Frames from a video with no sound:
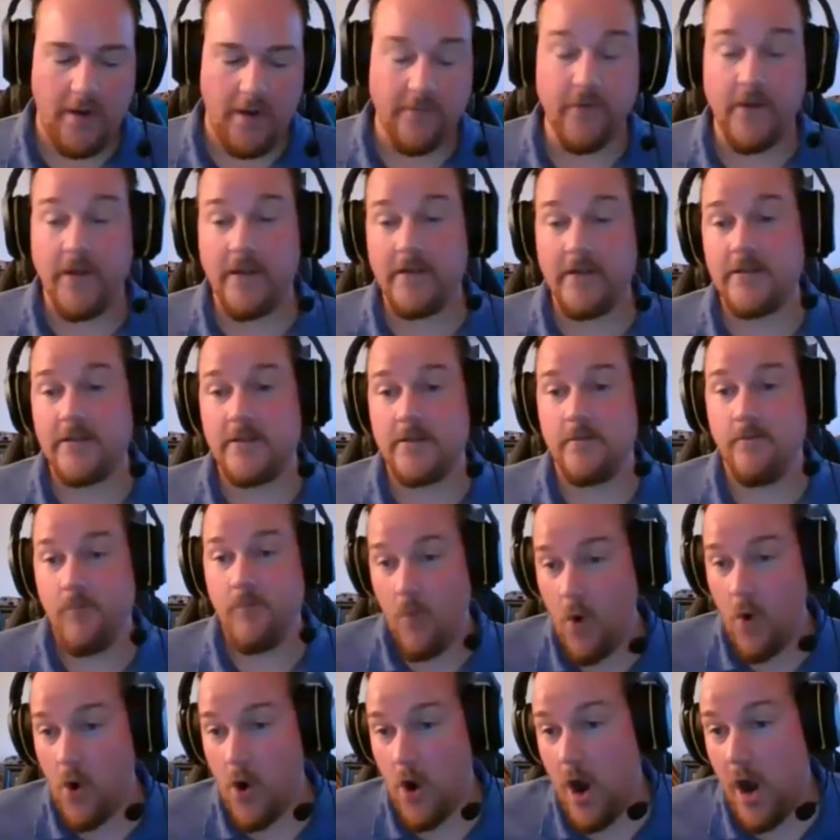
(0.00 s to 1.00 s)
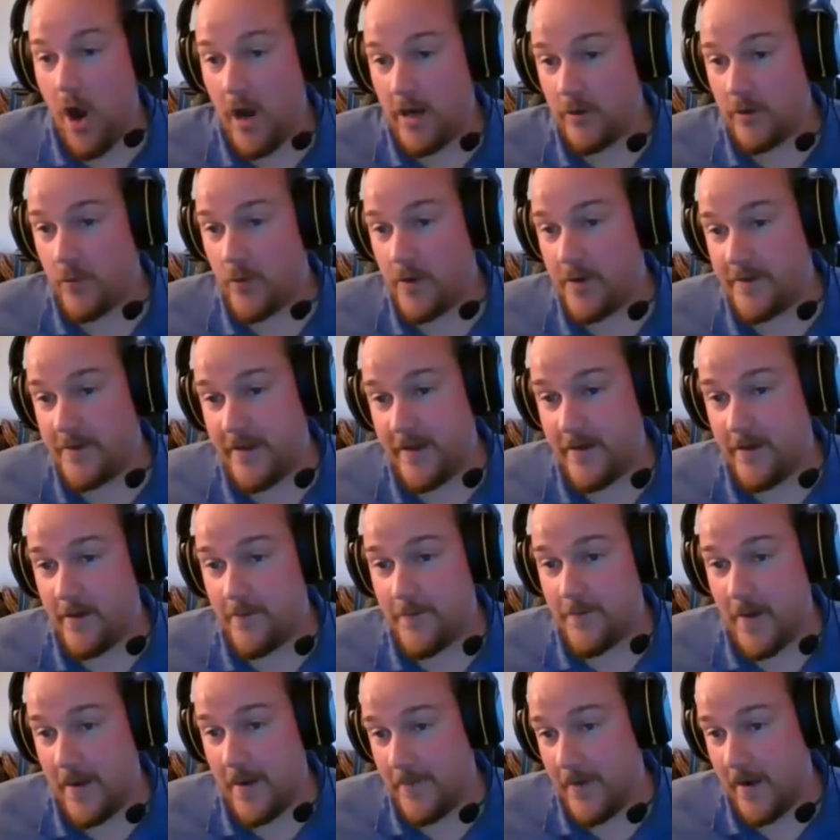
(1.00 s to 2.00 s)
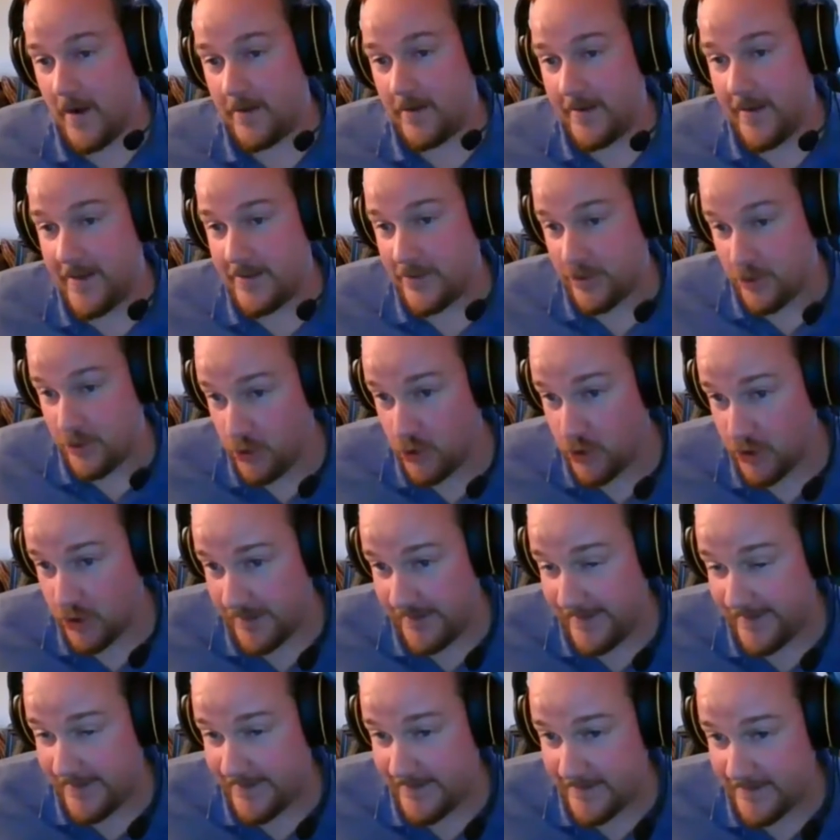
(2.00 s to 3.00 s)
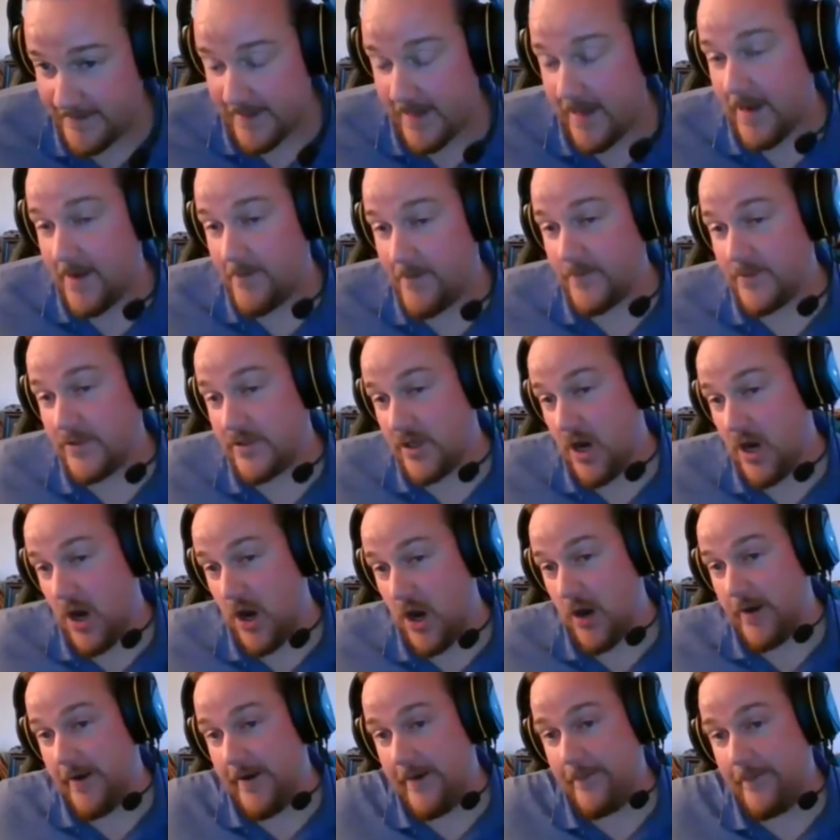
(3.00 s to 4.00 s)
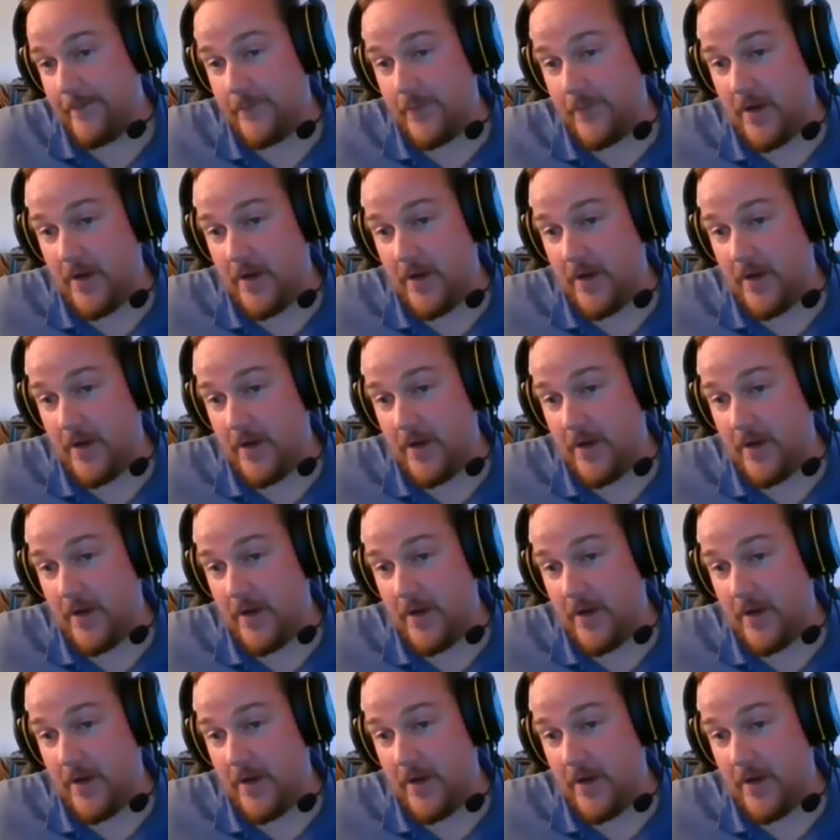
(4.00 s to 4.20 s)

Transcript: if it's more awkward than my podcast usually is, I'm sorry,